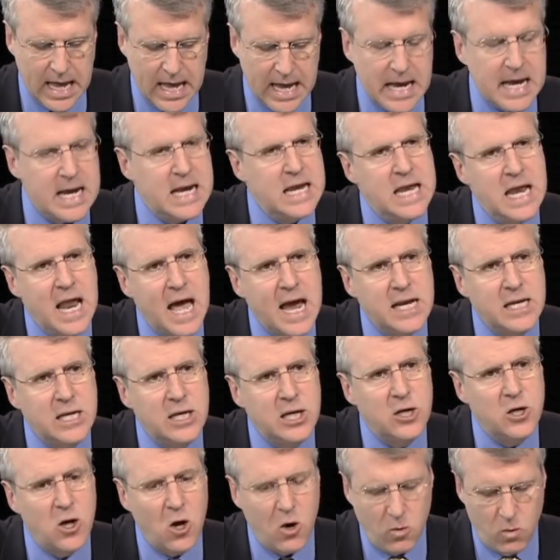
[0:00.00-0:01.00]
In
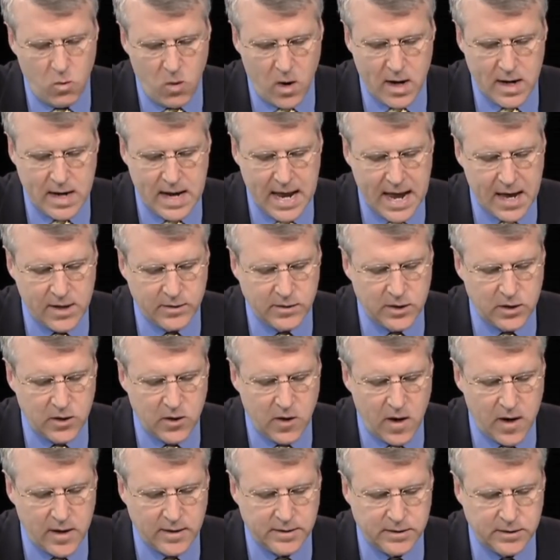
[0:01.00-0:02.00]
1901, housing
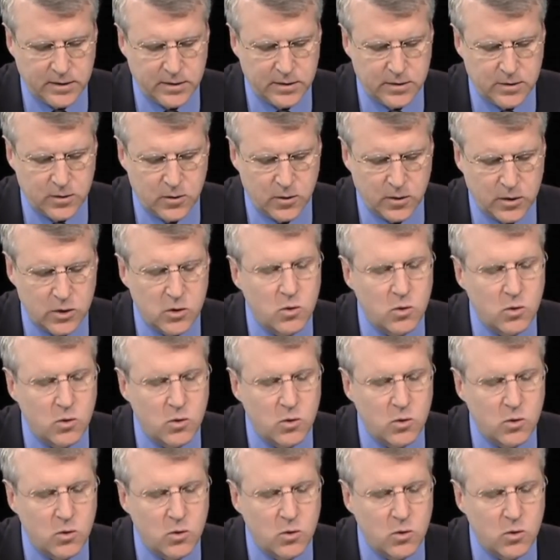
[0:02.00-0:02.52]
costs took